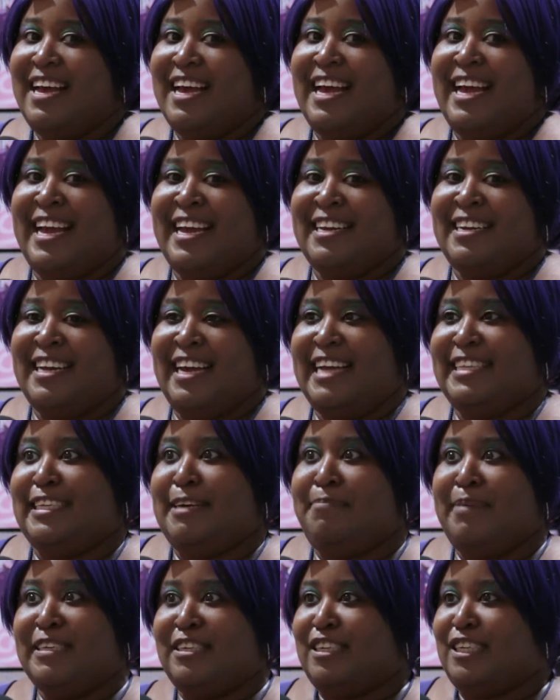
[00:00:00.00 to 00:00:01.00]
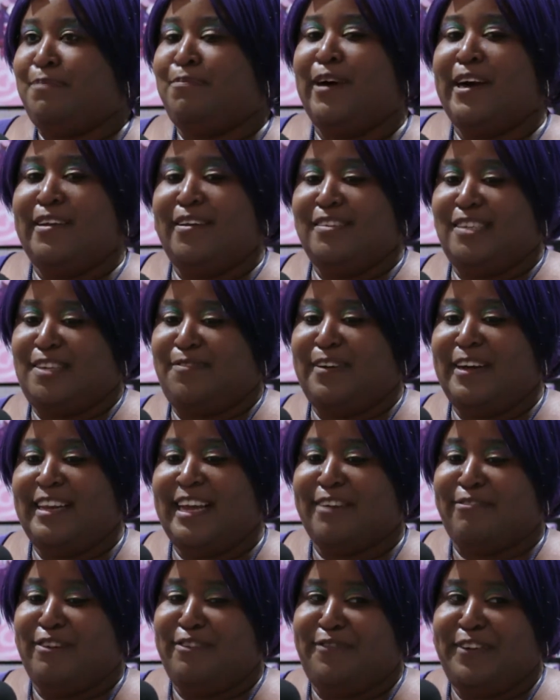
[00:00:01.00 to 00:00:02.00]
And it's a bunch of spoilers if I,
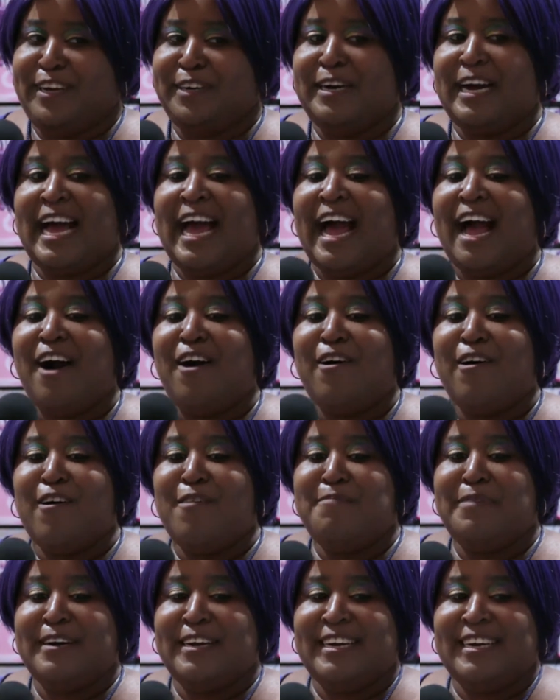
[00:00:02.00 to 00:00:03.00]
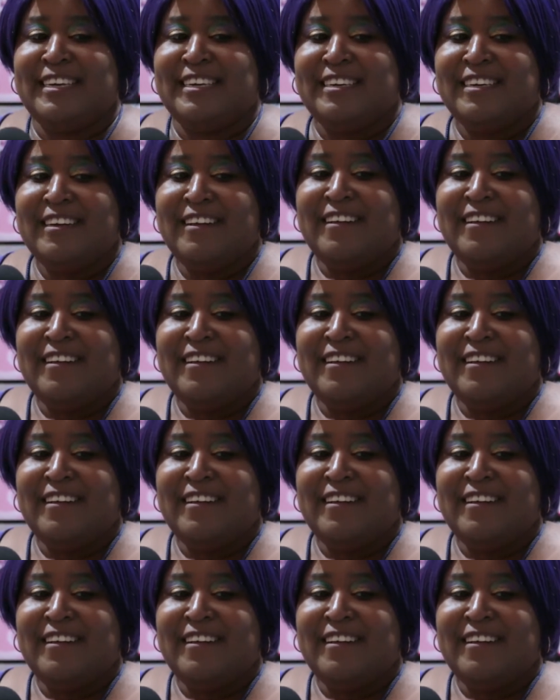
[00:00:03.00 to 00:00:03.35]
like, reveal how, but